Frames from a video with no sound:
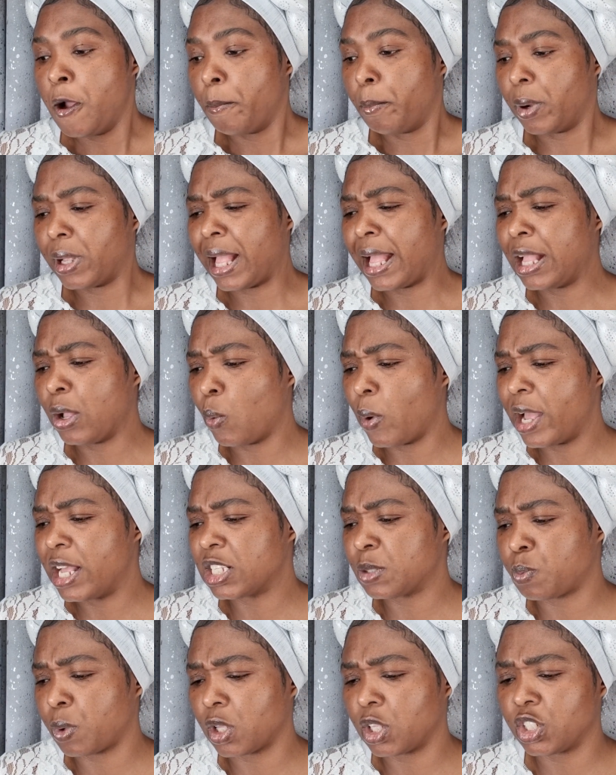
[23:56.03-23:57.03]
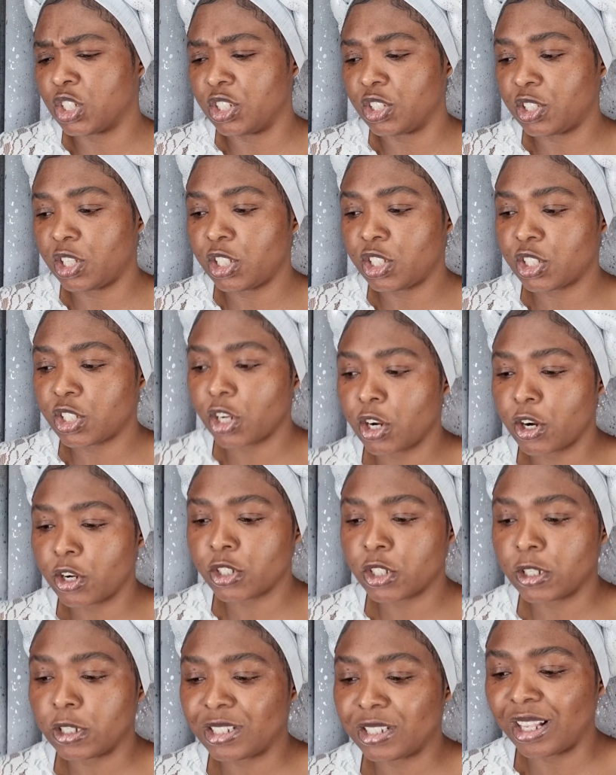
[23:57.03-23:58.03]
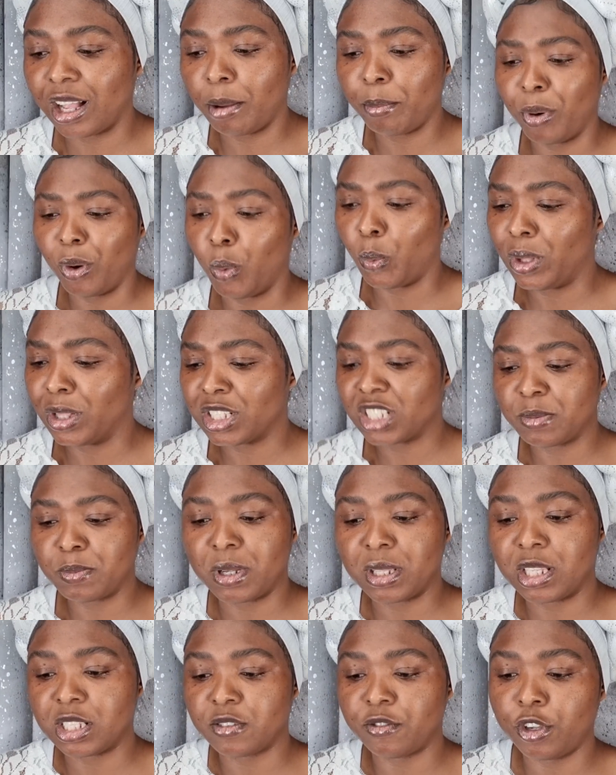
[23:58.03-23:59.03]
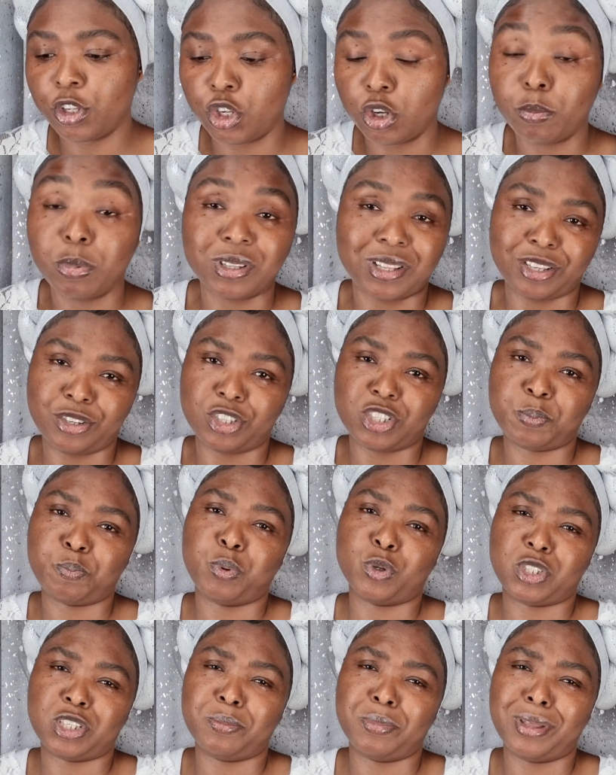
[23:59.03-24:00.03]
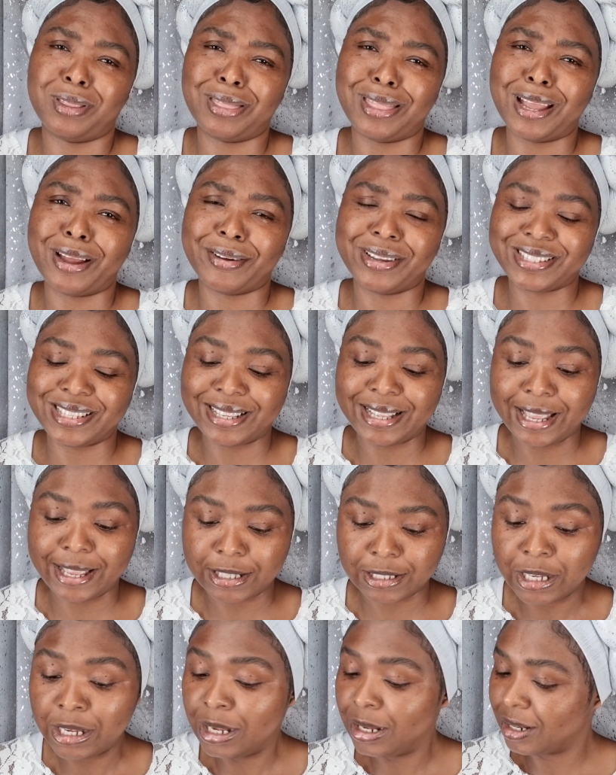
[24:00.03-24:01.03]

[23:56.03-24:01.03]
But anyways, brothers and sisters, it's not about Will Smith this video, but I just put him in there, isn't it?